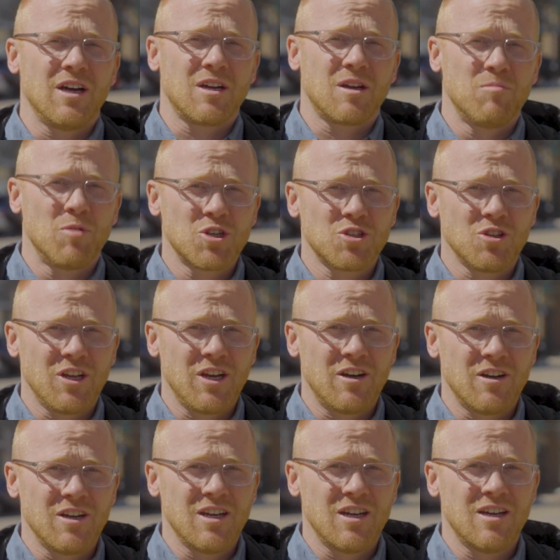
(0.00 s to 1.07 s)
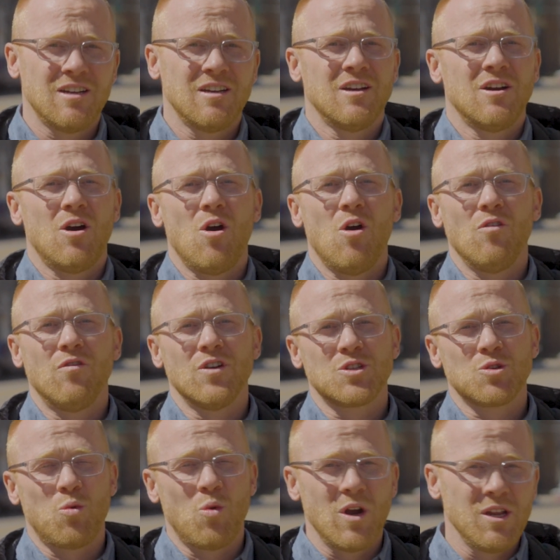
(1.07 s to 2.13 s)
commercial area, over
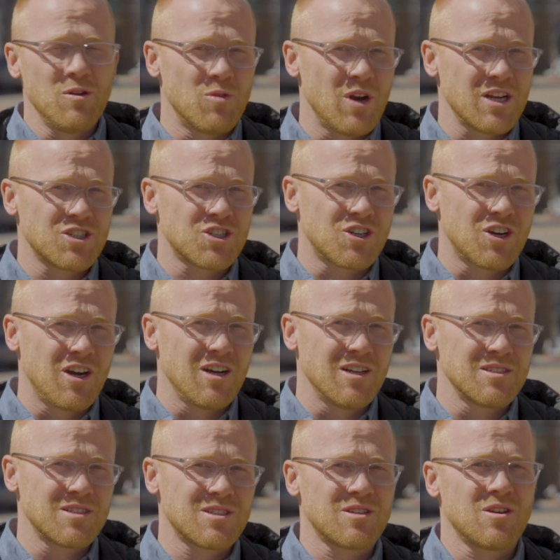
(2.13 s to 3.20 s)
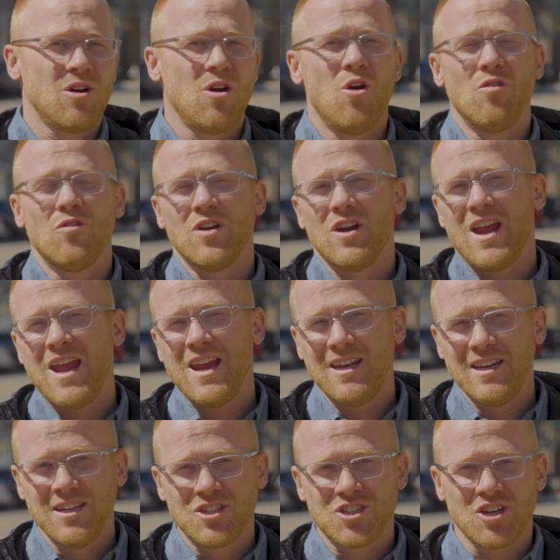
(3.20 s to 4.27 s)
20 restaurants, over
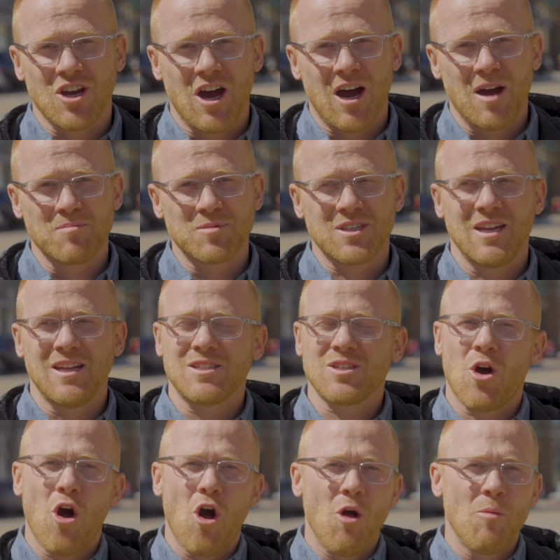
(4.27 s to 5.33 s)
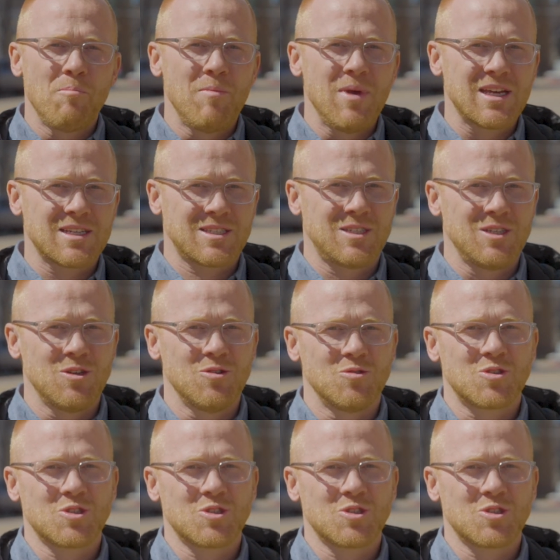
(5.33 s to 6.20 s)
80 shops, and it's all mixed use.